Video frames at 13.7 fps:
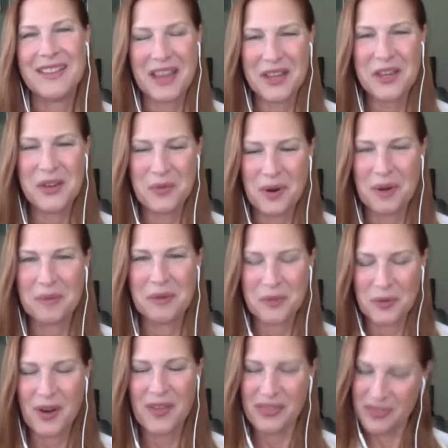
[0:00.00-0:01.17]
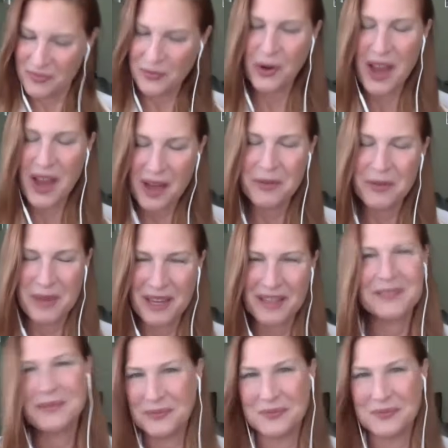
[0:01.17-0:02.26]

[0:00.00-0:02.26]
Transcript: thank you, Robert, for, for having me.